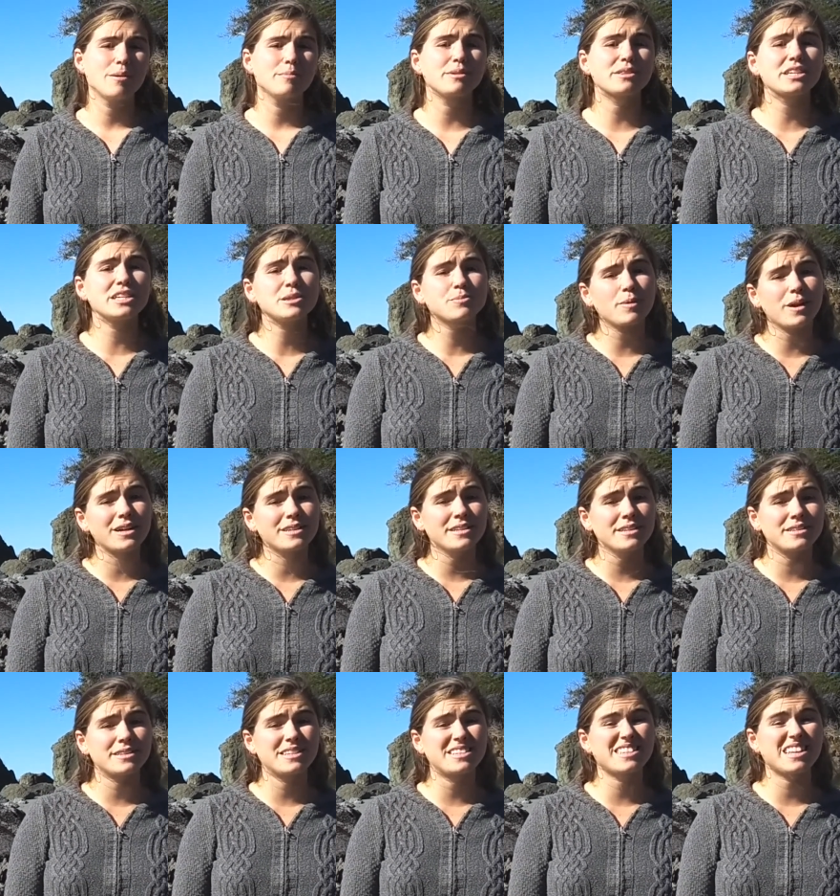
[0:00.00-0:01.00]
but these
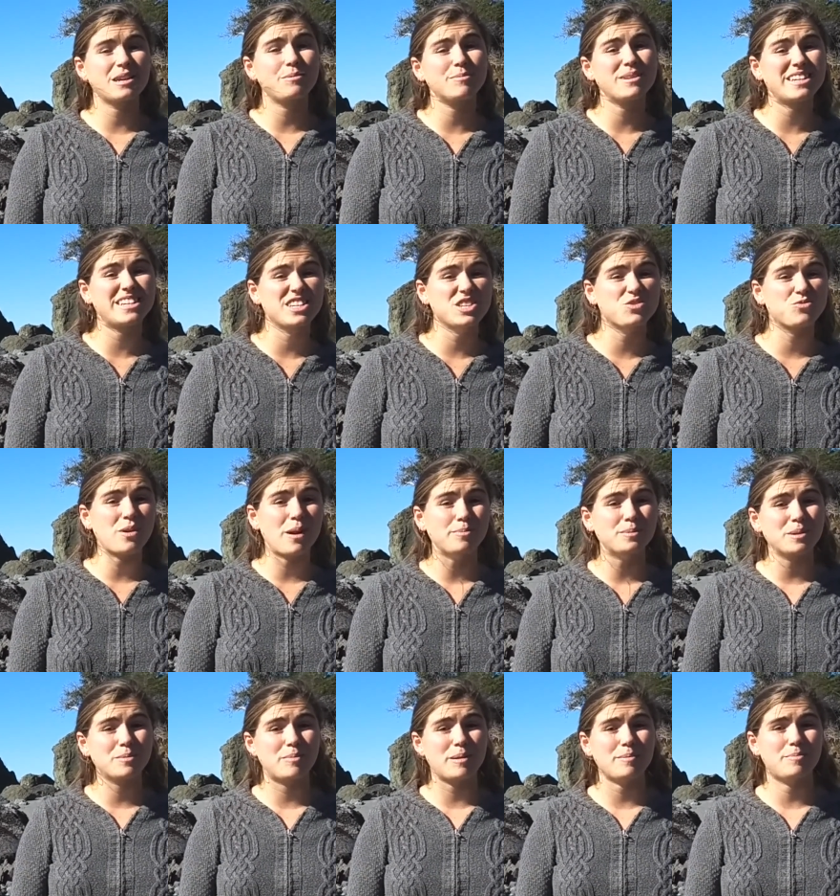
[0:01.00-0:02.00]
processes can be
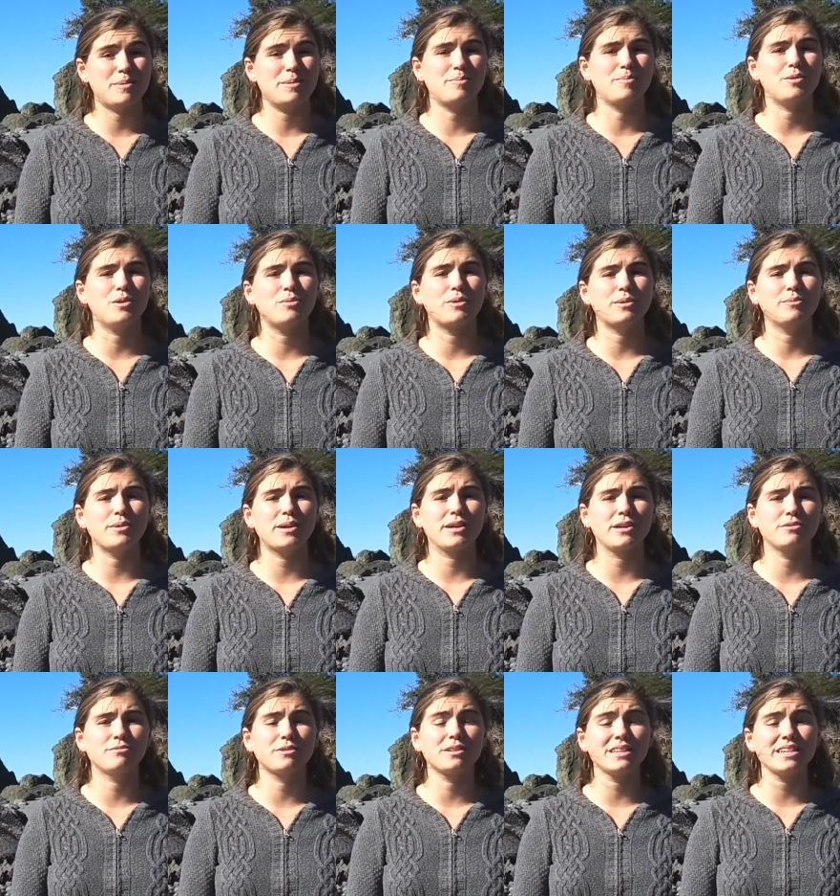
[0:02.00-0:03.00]
disrupted by people when
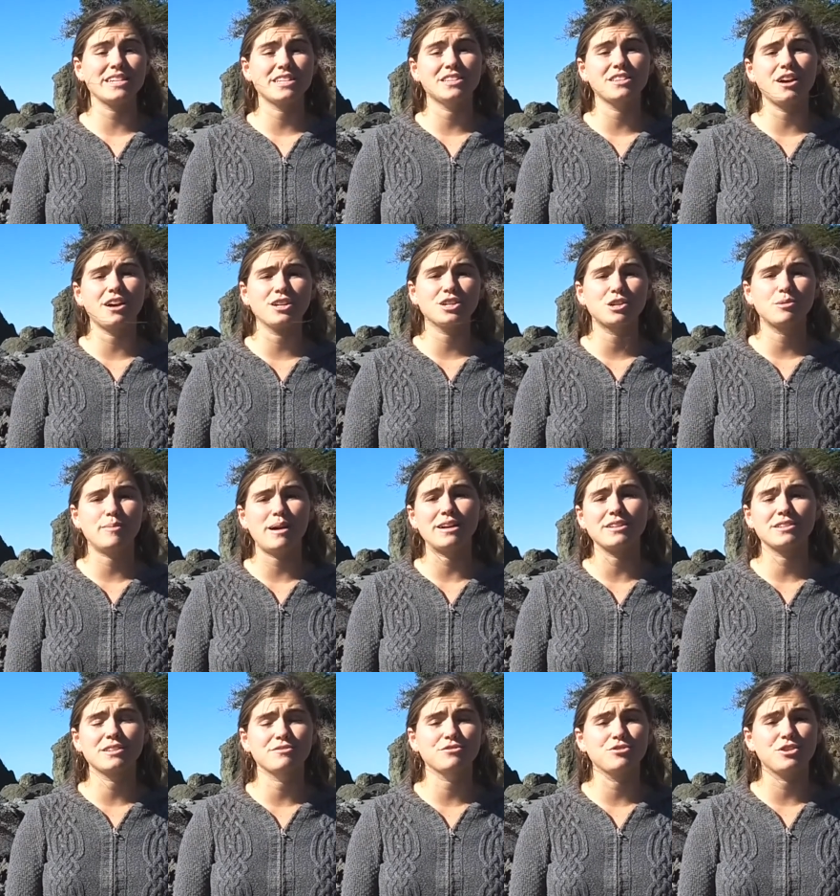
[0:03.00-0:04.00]
we release large
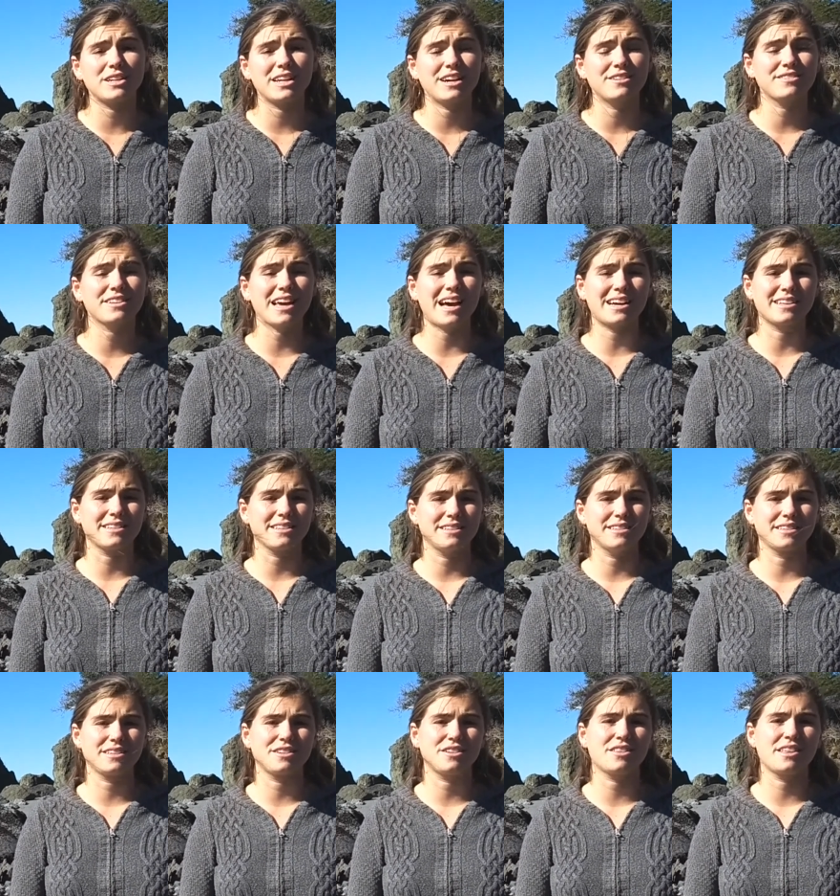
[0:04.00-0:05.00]
amounts of greenhouse
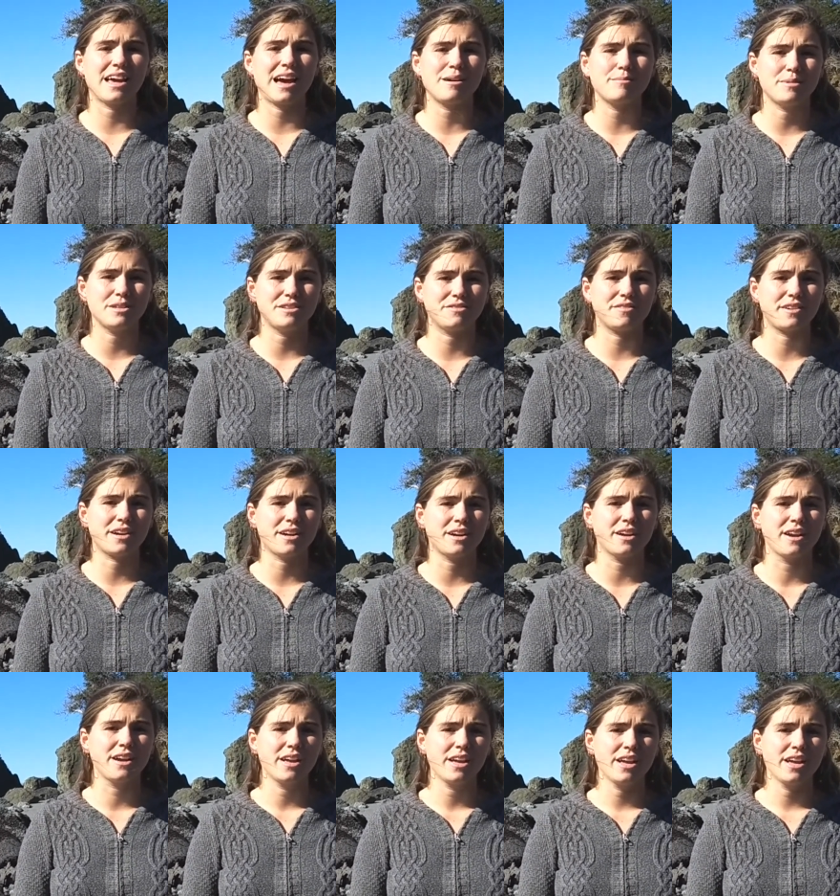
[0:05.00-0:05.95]
gases into the atmosphere.